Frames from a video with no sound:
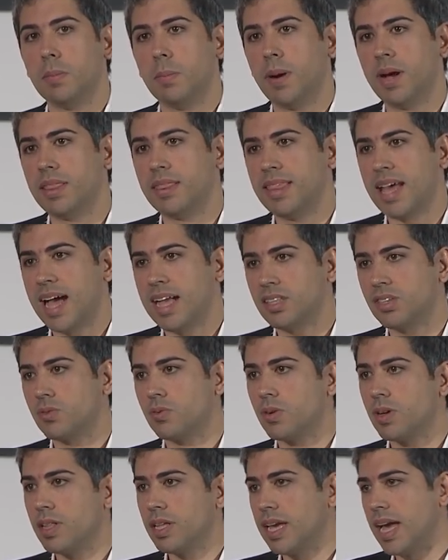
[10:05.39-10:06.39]
But that's
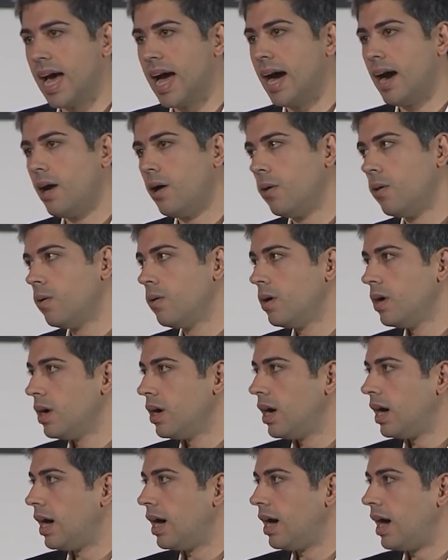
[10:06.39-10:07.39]
really how
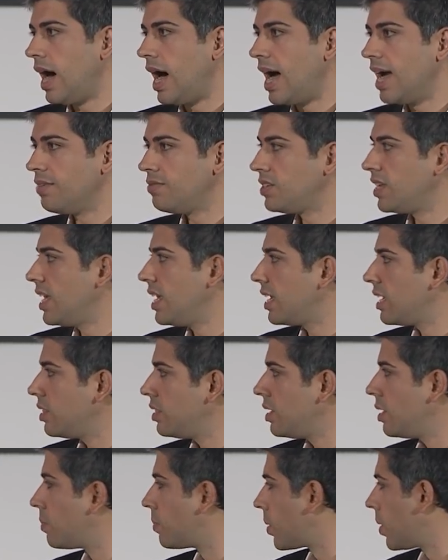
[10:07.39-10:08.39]
I've taken
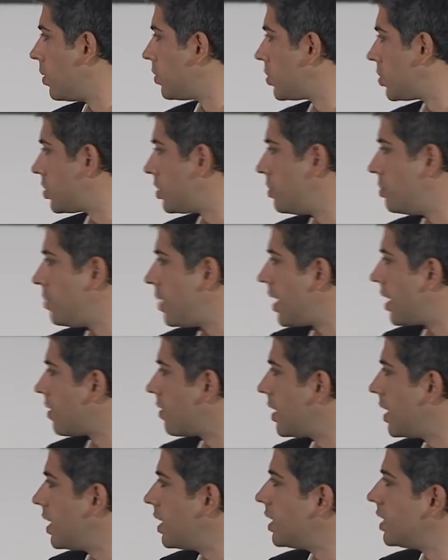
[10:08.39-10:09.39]
the approach to
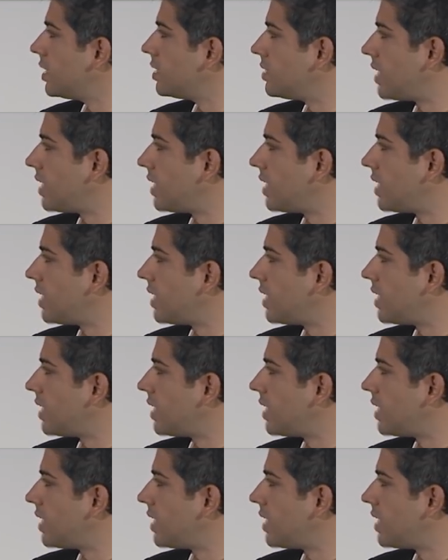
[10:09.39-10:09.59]
marry